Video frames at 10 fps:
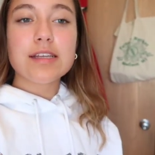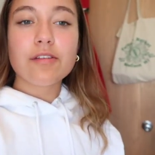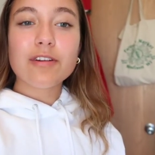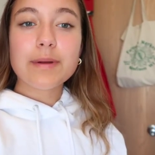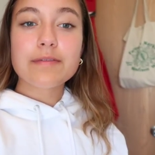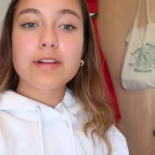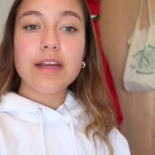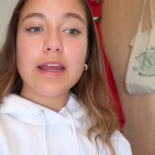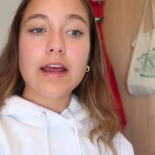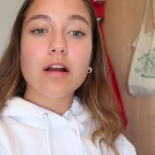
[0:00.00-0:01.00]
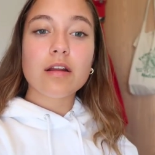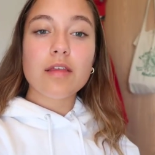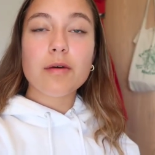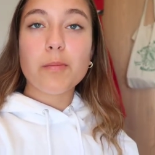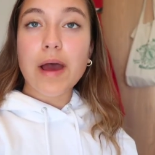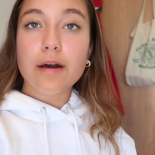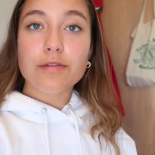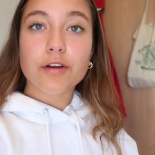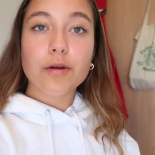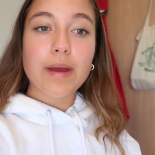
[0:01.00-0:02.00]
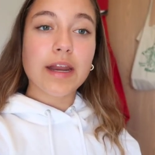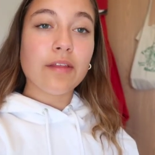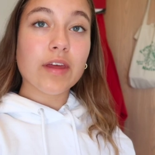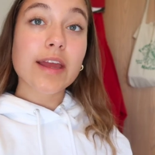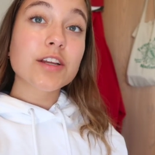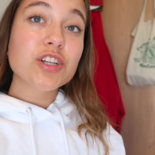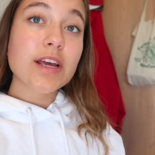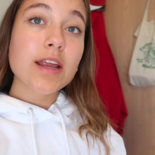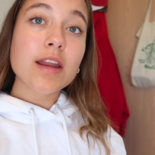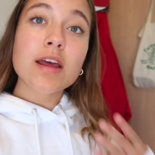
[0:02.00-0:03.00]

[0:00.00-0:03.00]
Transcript: did a little bit of cleaning in the bathroom and in the kitchen.